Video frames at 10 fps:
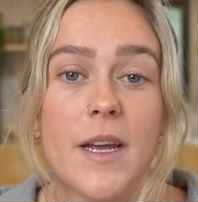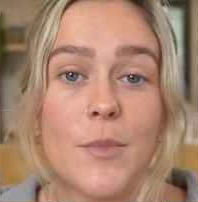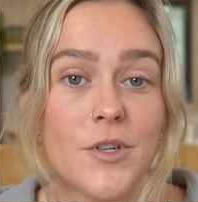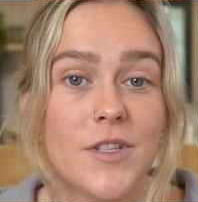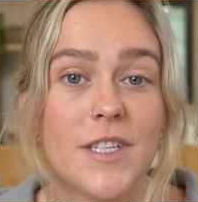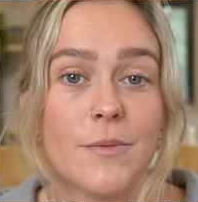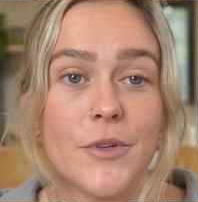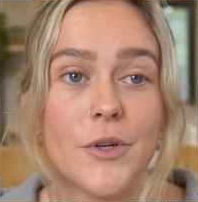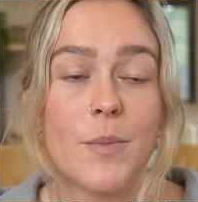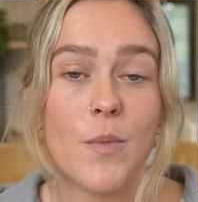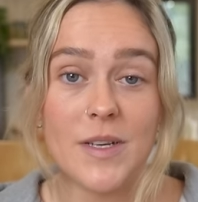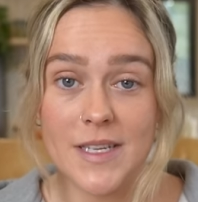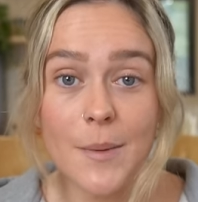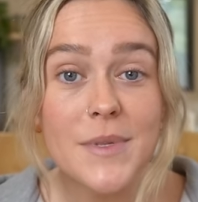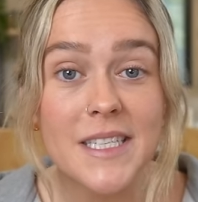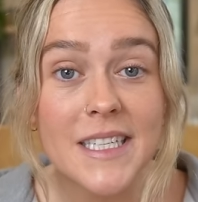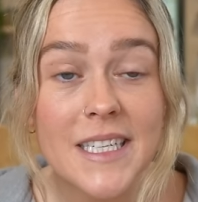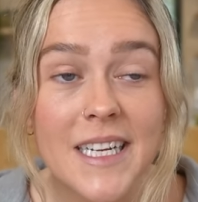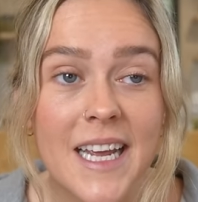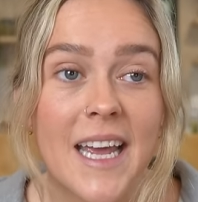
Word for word: emergency room was empty